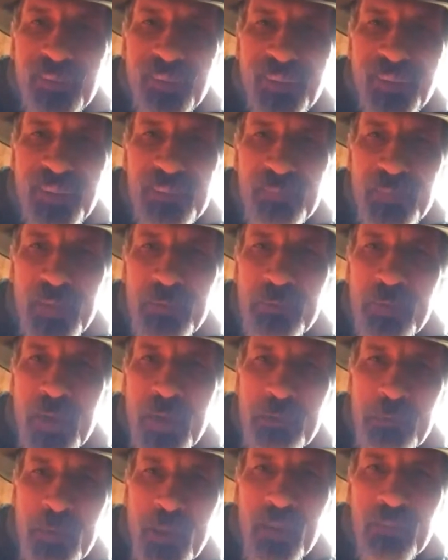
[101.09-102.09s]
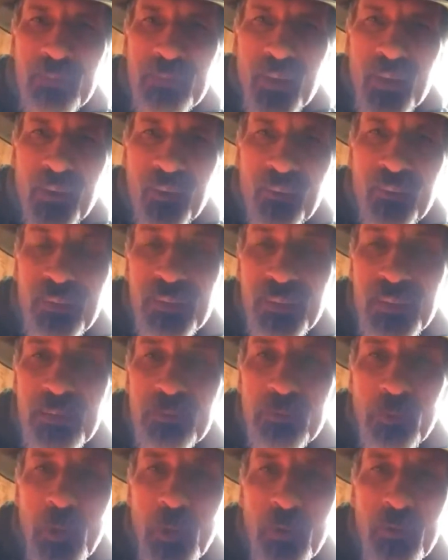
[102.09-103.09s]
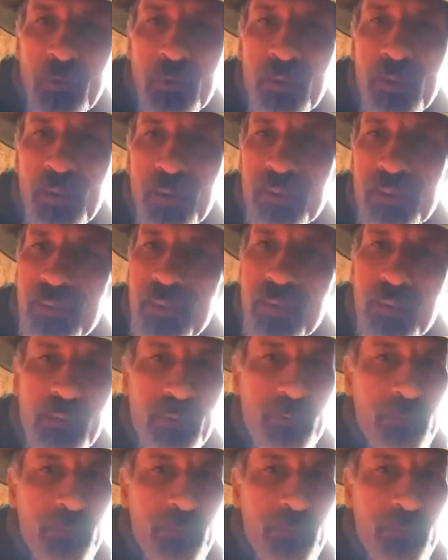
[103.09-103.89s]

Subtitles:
Alright man, well hey, we love y'all, live well, and